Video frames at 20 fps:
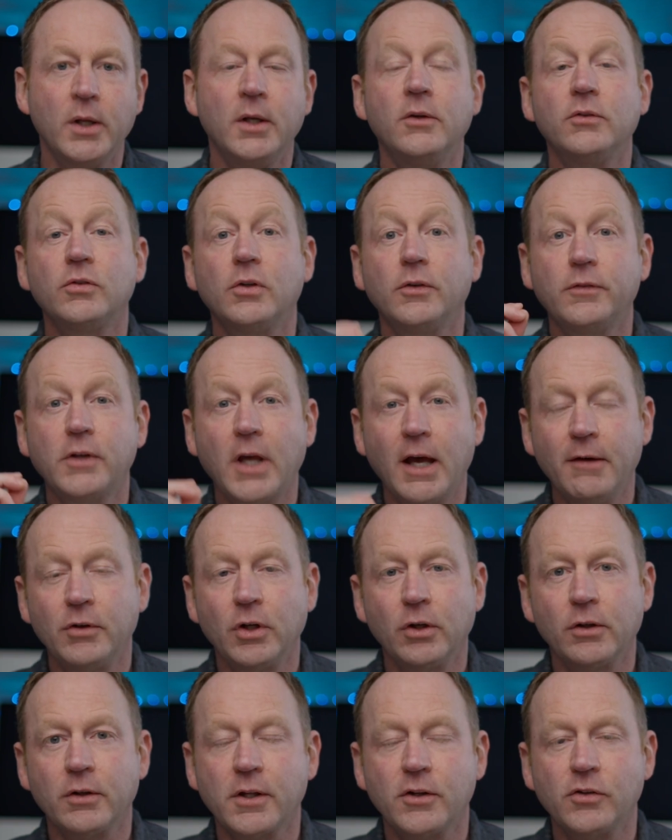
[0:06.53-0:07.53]
So if you haven't
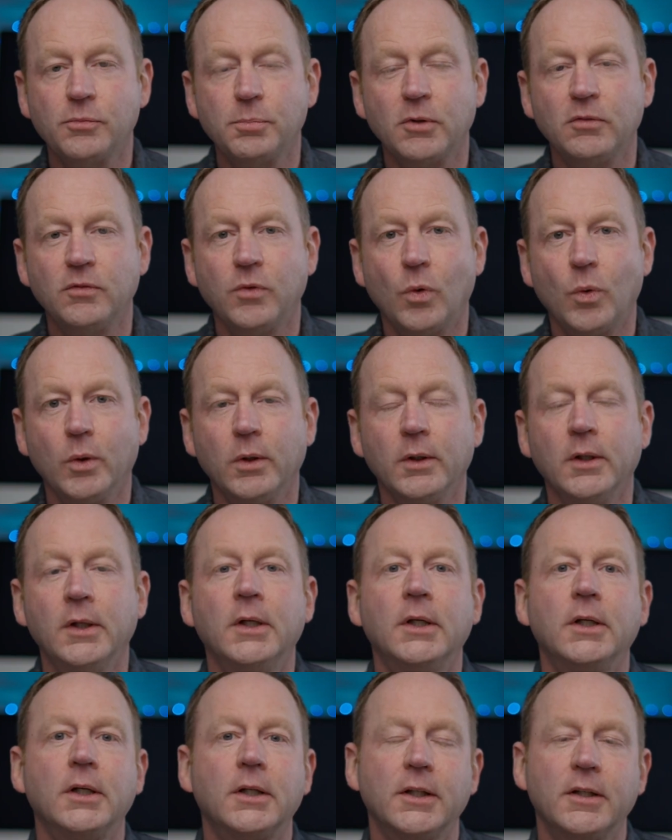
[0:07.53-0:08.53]
heard of this before,
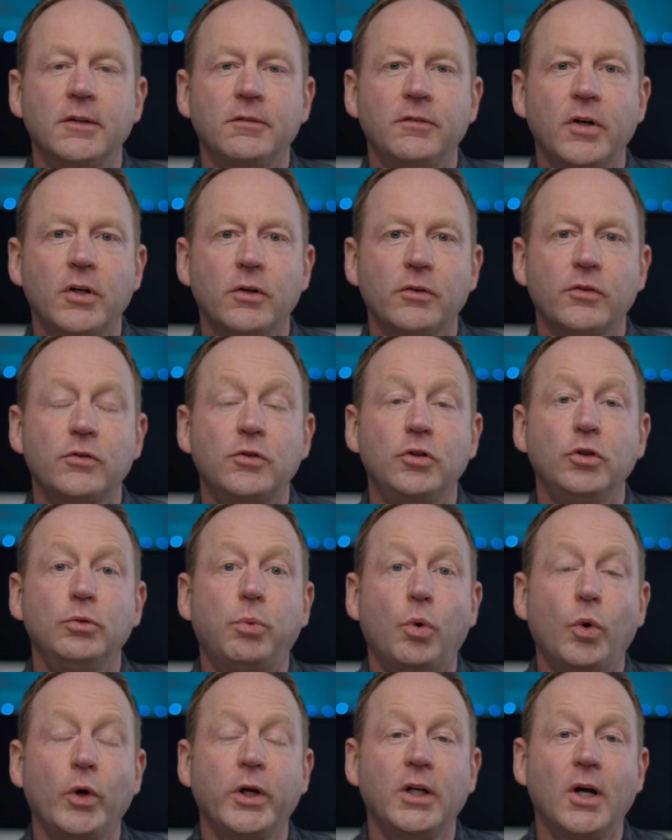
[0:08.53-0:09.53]
ClickFunnels
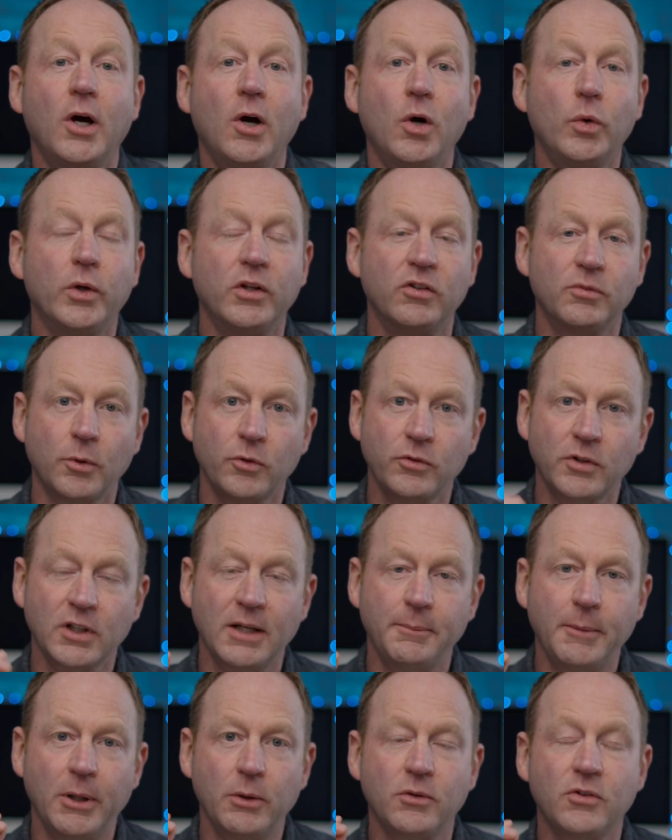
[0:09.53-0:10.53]
2.0 is supposed to
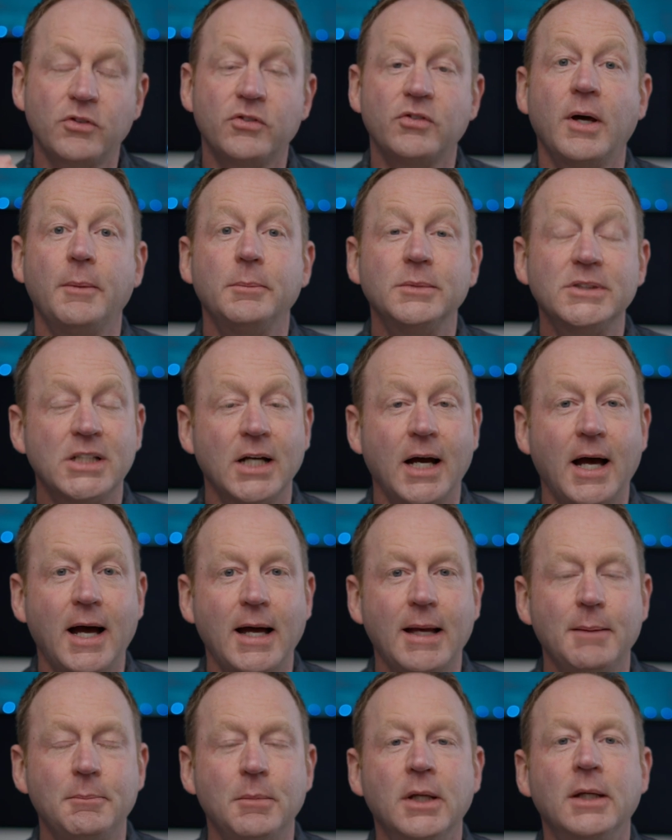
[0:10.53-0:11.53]
come out
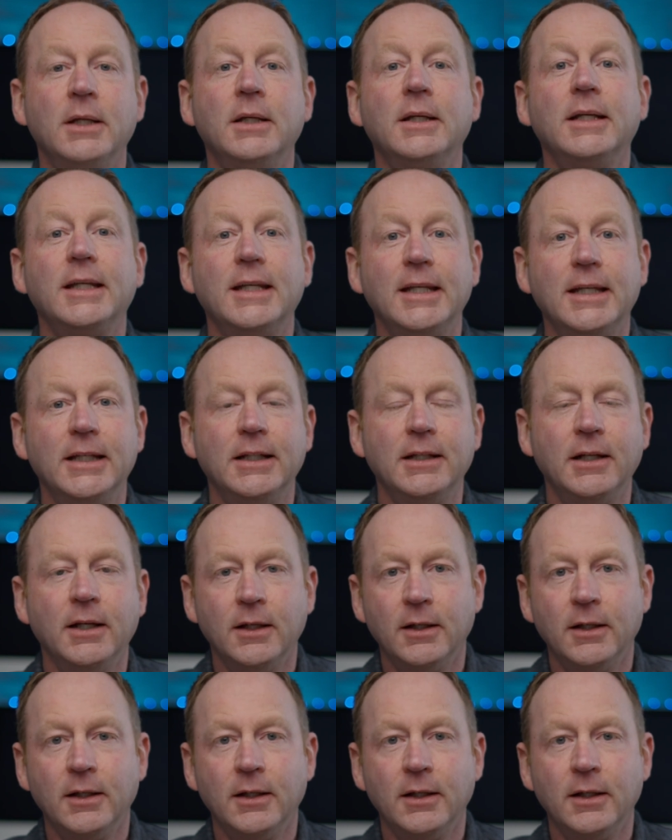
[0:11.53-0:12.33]
sometime in